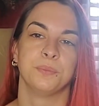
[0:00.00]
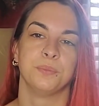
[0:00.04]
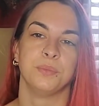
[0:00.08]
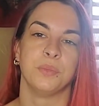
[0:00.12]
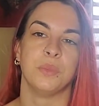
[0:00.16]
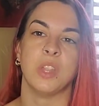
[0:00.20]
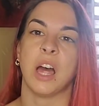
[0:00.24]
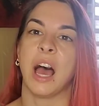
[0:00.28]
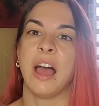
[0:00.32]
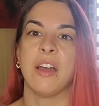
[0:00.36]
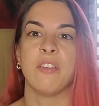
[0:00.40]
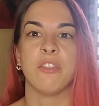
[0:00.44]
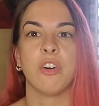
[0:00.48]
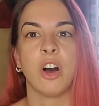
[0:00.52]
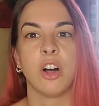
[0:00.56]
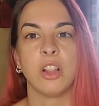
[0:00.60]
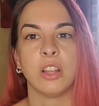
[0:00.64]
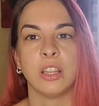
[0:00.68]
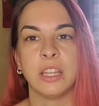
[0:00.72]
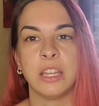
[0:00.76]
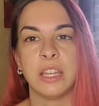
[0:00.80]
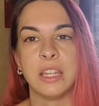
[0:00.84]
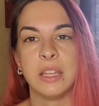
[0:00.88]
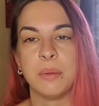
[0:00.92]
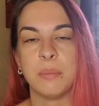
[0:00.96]
dive all
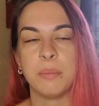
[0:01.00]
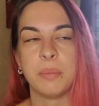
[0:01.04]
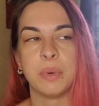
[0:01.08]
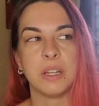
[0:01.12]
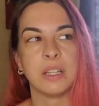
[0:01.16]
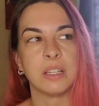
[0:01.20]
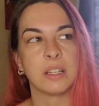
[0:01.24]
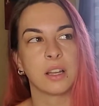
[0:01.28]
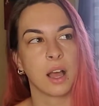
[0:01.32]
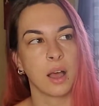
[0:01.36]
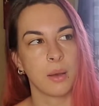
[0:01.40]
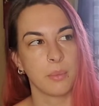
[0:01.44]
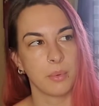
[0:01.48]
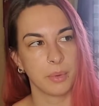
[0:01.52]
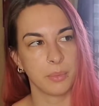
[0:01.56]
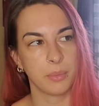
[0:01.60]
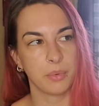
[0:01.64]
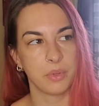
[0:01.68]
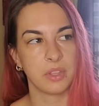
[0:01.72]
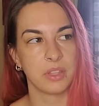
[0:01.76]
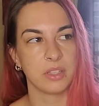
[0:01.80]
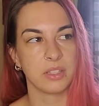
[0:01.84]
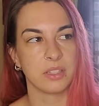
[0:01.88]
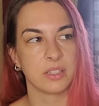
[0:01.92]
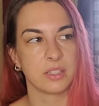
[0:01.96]
in, but come up
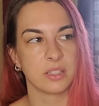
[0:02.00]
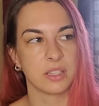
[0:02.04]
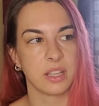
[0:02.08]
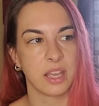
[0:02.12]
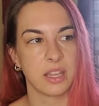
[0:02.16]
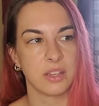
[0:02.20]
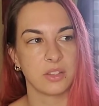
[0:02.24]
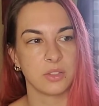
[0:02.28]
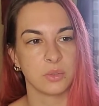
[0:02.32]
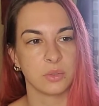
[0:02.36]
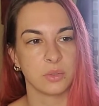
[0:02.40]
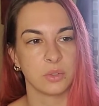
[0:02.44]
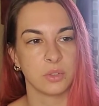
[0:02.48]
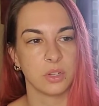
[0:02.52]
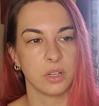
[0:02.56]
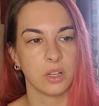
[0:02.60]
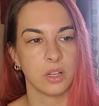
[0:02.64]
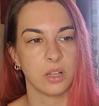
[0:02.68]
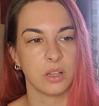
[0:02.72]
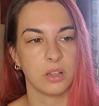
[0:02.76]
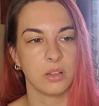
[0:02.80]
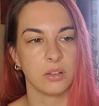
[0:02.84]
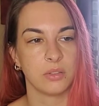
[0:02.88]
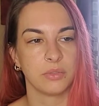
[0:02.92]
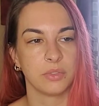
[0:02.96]
with a schedule
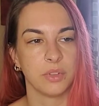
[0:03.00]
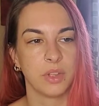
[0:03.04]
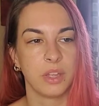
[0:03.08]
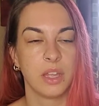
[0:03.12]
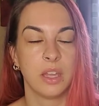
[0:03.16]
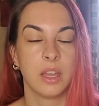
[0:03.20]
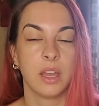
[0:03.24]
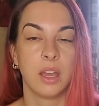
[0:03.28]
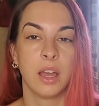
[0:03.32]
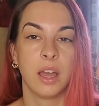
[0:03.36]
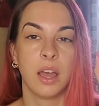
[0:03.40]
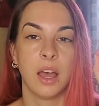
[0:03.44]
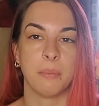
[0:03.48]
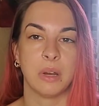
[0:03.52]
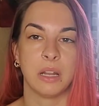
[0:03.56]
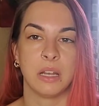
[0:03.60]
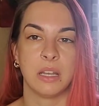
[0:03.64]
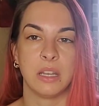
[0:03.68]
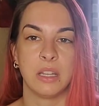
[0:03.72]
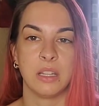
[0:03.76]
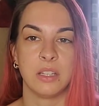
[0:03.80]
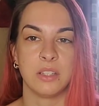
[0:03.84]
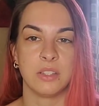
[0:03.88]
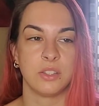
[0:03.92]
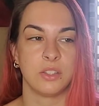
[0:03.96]
of
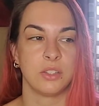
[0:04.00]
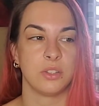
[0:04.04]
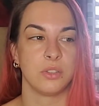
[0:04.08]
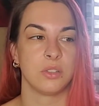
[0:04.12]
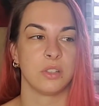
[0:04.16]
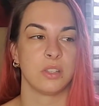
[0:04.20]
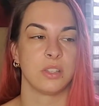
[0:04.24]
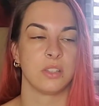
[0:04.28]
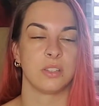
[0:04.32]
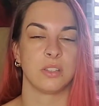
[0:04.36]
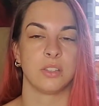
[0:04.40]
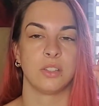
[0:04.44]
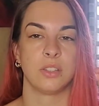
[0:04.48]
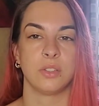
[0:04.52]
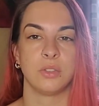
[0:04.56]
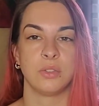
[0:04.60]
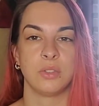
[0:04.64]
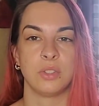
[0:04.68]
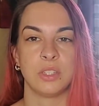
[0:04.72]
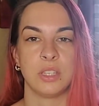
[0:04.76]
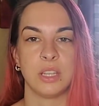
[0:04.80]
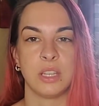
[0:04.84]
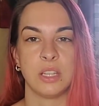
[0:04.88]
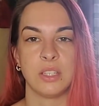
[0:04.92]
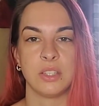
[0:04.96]
Mondays do this,
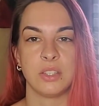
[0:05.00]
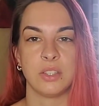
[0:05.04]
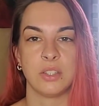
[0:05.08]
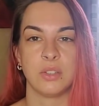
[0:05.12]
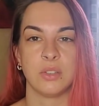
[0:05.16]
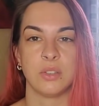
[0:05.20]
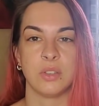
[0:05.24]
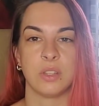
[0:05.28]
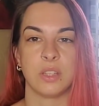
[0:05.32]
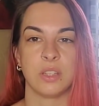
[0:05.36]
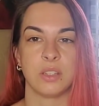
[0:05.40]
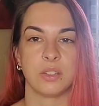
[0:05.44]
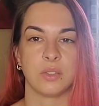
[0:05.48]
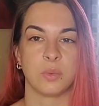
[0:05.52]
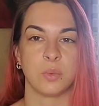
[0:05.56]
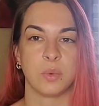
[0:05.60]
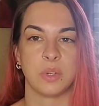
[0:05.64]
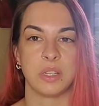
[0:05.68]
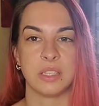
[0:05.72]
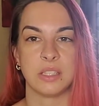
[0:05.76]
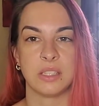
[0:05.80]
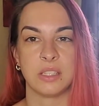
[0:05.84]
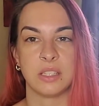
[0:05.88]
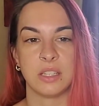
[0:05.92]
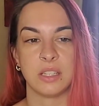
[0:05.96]
Tuesdays do this,
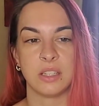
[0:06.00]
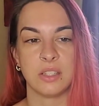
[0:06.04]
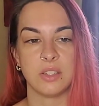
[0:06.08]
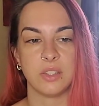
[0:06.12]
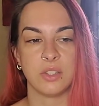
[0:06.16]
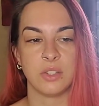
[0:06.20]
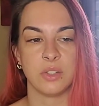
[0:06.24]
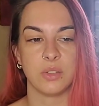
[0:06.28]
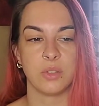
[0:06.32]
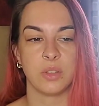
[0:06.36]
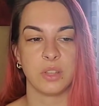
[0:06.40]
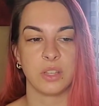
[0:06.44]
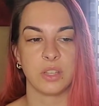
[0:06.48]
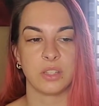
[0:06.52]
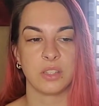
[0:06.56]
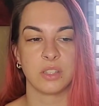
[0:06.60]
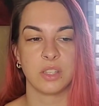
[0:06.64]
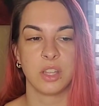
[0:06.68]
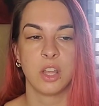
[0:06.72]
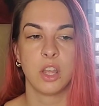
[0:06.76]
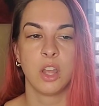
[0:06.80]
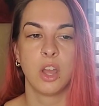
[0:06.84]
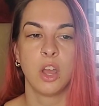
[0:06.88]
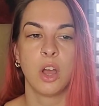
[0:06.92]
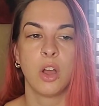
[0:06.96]
Wednesdays do this.
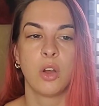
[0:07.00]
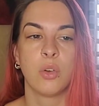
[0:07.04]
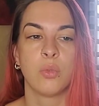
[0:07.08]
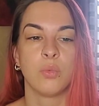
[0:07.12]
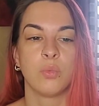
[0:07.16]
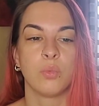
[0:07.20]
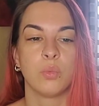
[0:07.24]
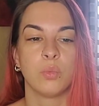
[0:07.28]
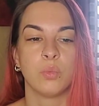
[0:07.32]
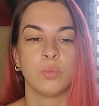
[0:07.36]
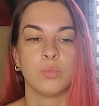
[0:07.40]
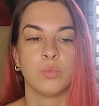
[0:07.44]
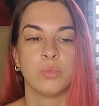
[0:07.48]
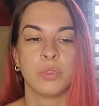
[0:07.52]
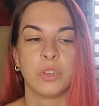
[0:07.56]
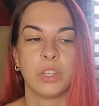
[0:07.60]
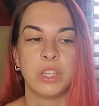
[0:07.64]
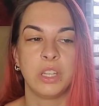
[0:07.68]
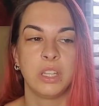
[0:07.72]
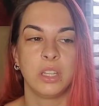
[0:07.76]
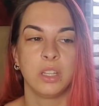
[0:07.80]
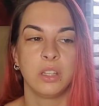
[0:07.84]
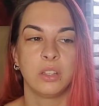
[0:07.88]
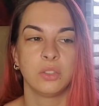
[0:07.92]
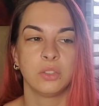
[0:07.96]

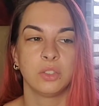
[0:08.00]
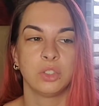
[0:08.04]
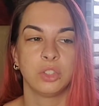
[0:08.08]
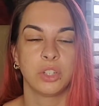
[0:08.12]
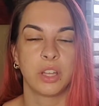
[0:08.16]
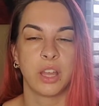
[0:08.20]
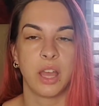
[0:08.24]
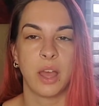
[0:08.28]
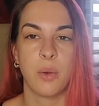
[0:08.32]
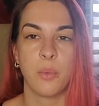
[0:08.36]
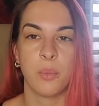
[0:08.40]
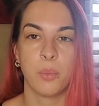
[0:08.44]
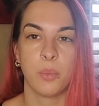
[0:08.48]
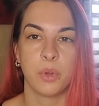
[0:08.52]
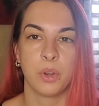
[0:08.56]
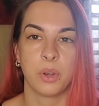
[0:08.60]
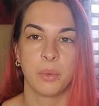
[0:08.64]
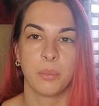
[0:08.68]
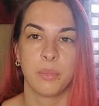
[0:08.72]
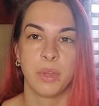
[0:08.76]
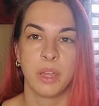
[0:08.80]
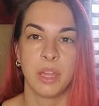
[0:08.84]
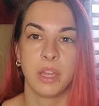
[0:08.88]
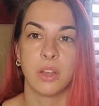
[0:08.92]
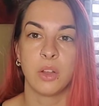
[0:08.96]
Re-look at what
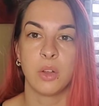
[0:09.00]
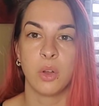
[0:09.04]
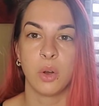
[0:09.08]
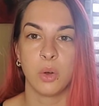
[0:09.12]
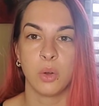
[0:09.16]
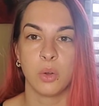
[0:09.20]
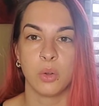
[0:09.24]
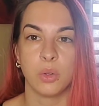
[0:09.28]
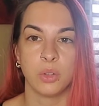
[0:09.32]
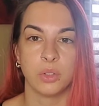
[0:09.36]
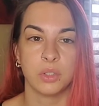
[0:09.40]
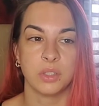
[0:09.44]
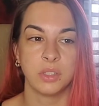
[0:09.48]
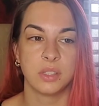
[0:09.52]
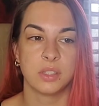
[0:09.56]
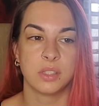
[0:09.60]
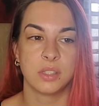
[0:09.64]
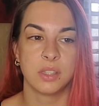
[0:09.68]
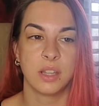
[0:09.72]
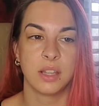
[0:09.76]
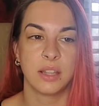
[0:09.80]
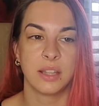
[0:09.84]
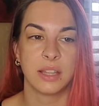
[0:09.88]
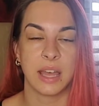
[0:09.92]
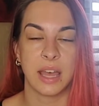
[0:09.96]
are my
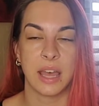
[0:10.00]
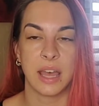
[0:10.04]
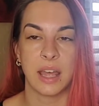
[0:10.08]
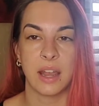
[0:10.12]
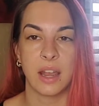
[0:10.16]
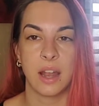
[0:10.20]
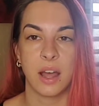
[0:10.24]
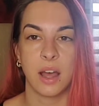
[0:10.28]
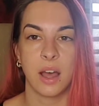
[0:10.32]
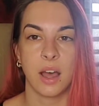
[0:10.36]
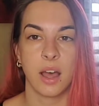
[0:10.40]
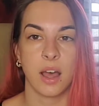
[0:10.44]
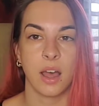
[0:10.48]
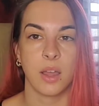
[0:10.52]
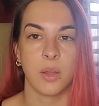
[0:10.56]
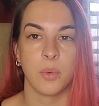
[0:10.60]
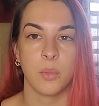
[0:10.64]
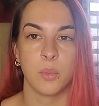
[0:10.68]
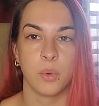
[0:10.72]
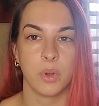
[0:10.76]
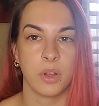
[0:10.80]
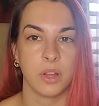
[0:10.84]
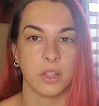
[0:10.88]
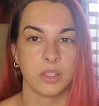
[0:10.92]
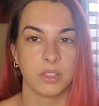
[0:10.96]
goals that I
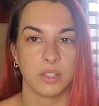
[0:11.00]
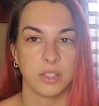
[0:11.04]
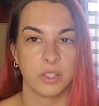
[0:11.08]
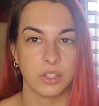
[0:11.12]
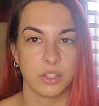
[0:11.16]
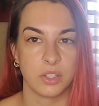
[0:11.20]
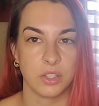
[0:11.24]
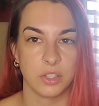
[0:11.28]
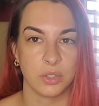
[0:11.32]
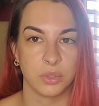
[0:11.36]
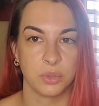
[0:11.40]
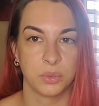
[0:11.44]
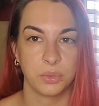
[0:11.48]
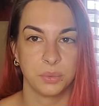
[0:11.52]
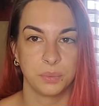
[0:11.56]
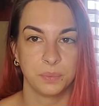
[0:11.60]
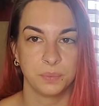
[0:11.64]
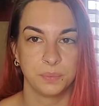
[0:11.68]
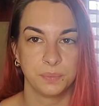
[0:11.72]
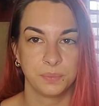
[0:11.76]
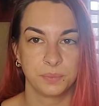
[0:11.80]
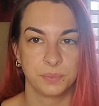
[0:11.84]
want to do,